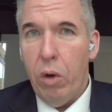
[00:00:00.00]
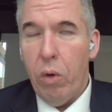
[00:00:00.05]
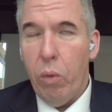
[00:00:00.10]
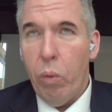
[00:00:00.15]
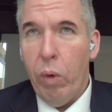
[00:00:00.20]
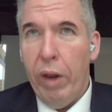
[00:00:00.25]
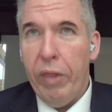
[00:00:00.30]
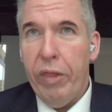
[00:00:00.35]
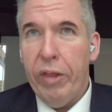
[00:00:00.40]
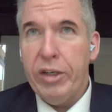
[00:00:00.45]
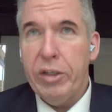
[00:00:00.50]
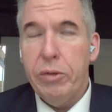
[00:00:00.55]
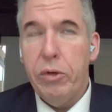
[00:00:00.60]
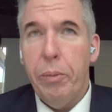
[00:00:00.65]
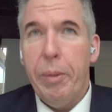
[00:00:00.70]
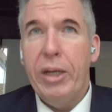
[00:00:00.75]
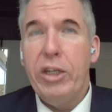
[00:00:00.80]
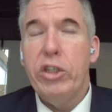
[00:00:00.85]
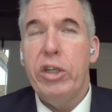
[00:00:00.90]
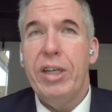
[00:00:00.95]
One thing to
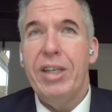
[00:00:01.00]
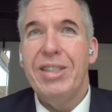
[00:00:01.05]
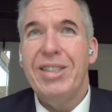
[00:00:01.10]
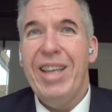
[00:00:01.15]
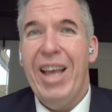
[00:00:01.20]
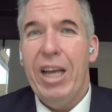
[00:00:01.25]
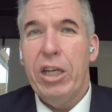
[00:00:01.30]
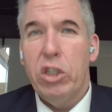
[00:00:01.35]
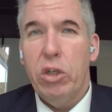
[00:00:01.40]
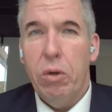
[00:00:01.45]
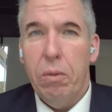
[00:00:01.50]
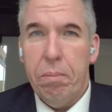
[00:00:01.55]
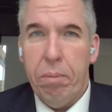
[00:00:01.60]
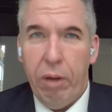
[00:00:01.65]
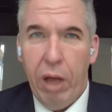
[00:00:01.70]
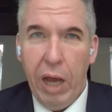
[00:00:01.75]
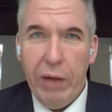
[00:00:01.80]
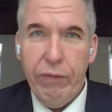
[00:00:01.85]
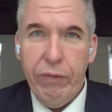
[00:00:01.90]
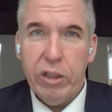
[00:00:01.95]
mention is that to
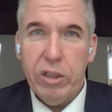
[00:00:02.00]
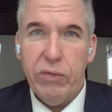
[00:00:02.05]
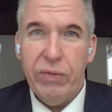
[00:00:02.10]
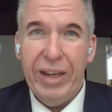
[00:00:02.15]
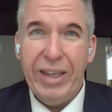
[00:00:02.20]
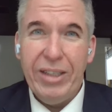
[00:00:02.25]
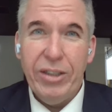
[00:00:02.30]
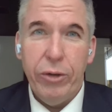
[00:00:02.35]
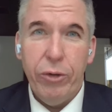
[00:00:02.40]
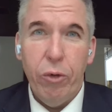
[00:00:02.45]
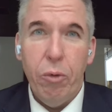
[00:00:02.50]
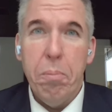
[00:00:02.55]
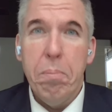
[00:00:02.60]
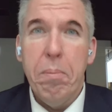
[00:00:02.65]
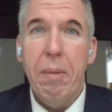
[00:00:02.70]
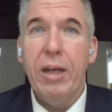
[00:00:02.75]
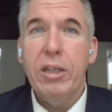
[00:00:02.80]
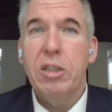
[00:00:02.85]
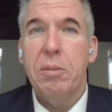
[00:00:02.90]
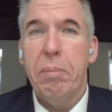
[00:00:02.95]
apply for this visa, you
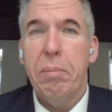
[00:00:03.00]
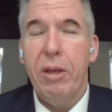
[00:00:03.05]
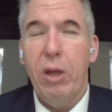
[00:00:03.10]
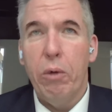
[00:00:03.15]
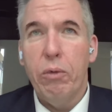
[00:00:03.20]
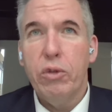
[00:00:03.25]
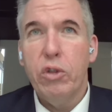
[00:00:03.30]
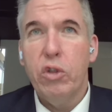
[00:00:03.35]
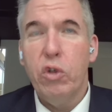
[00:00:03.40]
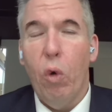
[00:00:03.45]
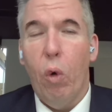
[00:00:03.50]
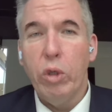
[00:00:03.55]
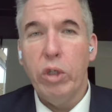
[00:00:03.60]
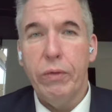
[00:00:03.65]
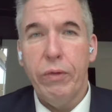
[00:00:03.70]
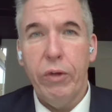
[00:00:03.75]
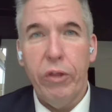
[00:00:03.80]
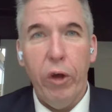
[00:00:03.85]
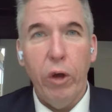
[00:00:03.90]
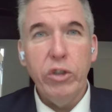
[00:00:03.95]
must be offshore.
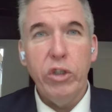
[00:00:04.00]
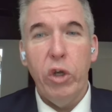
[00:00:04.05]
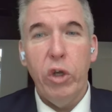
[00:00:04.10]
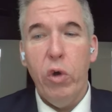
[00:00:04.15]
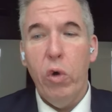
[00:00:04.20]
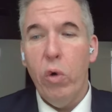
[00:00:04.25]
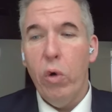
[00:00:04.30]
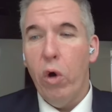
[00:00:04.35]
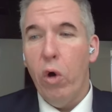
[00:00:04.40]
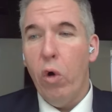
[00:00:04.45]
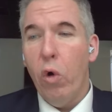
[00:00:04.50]
So for those of you who are